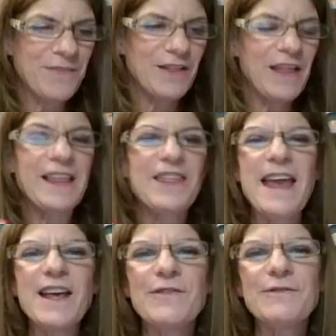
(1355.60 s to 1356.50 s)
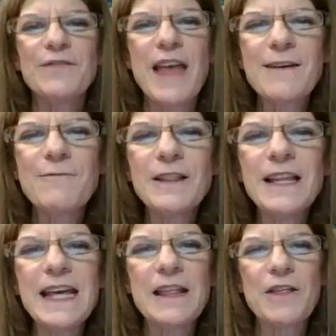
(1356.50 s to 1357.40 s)
like,
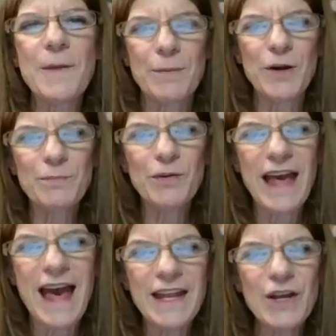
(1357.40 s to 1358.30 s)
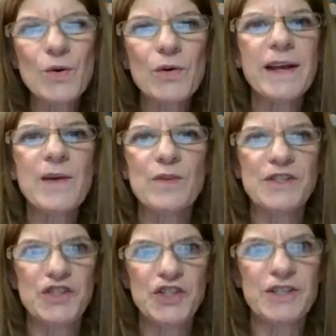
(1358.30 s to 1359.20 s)
thankfully the purple category
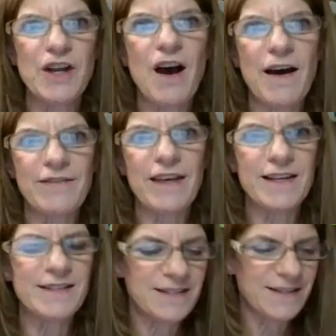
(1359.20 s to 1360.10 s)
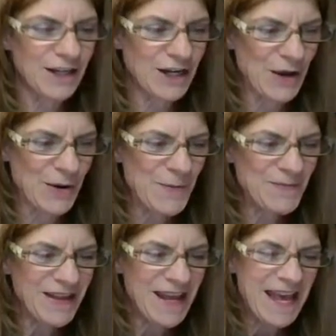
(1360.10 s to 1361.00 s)
was just obvious, you know?
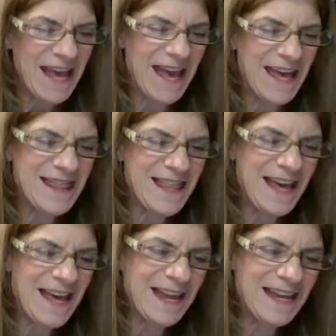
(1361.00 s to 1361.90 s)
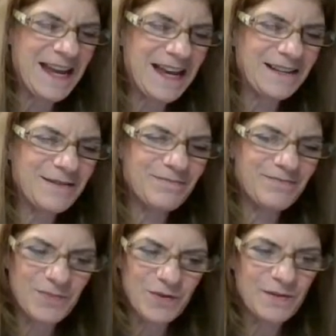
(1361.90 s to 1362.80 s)
And then
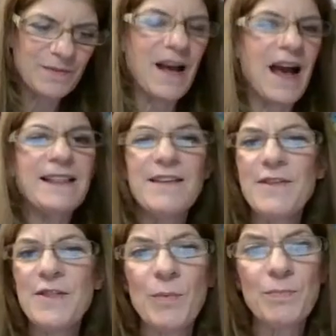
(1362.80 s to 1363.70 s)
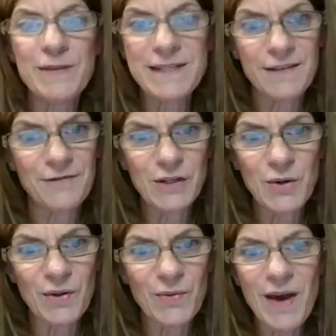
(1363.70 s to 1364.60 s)
I live in the Pacific
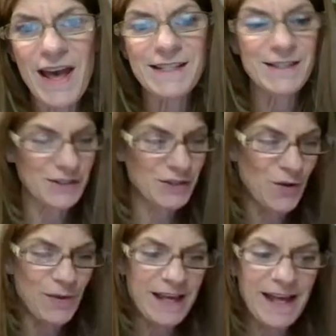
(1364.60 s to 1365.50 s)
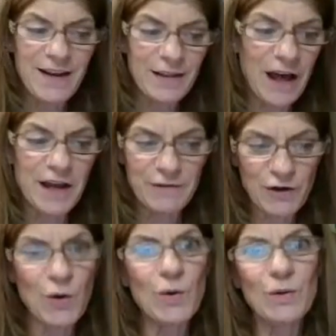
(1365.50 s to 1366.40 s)
Northwest, so we get a lot of
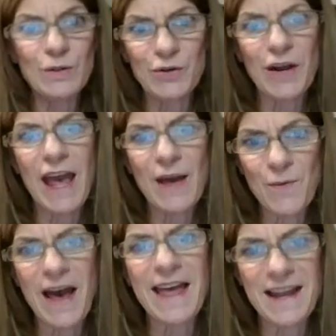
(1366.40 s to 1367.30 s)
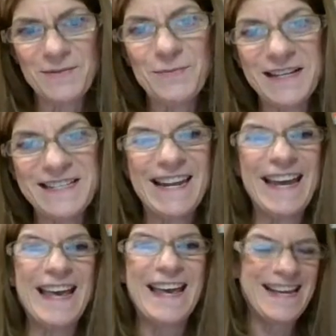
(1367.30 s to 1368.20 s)
cold, gray, wet, and
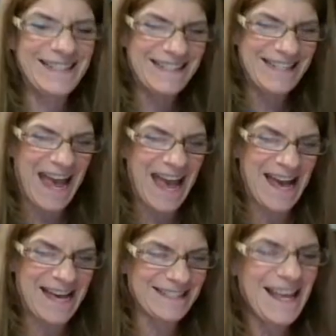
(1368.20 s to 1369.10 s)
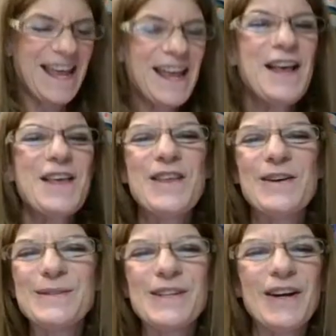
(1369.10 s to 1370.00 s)
windy days.
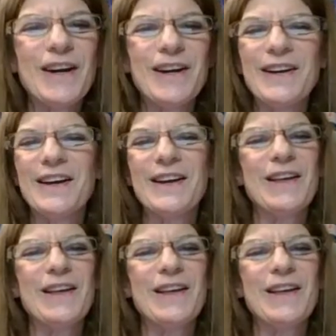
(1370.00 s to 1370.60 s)
Those are